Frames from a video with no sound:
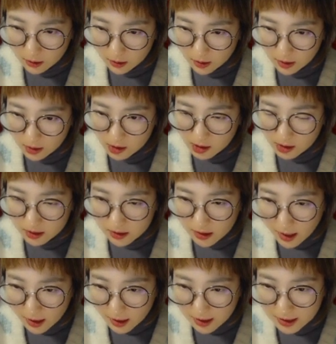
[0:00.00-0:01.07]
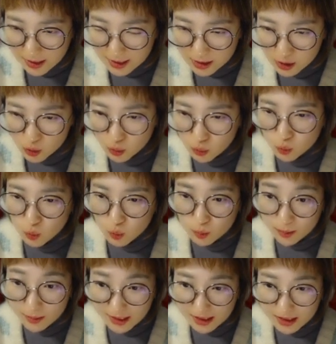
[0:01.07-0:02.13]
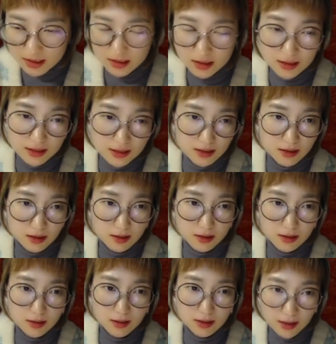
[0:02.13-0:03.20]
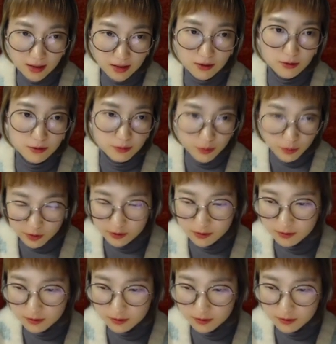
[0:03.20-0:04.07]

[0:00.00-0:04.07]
it is likely to miss this kind of move.